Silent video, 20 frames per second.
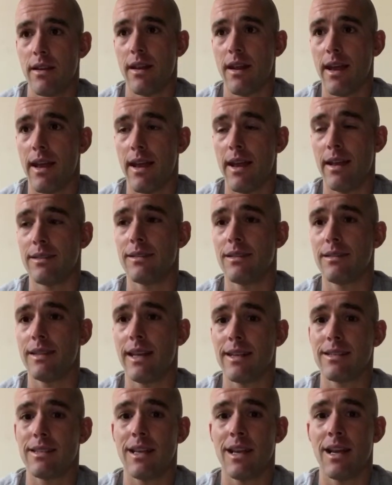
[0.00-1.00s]
And until
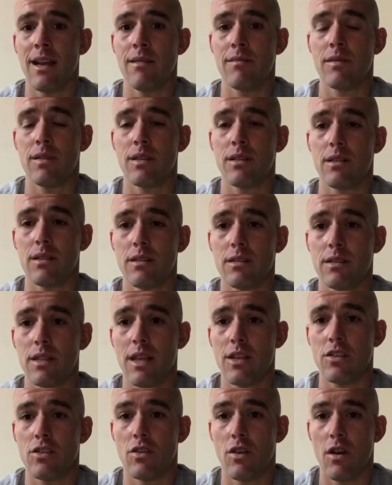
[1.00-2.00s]
next time, stay
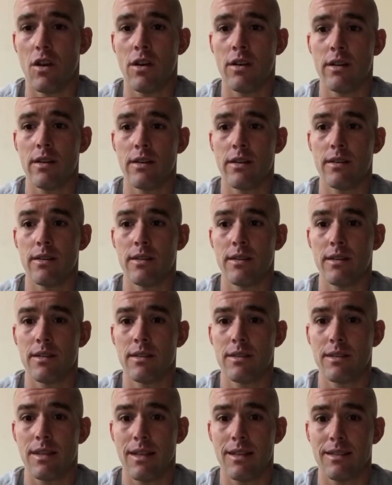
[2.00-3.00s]
strong.
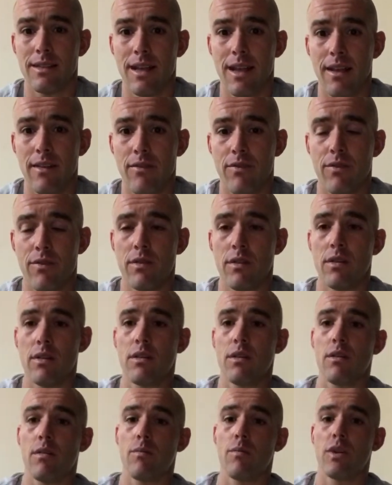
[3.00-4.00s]
Stay safe.
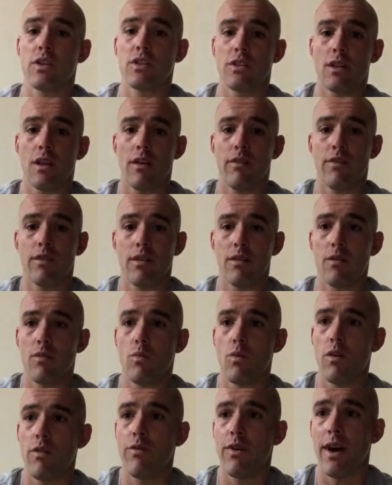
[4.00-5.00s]
Much love.
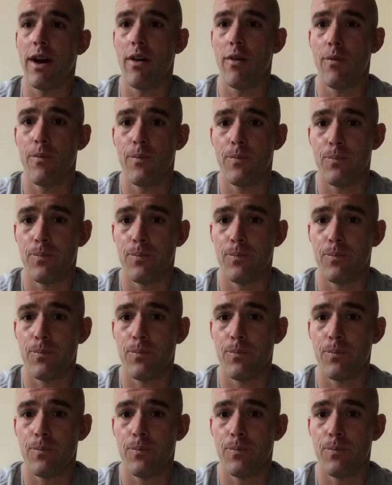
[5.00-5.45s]
Wolf out.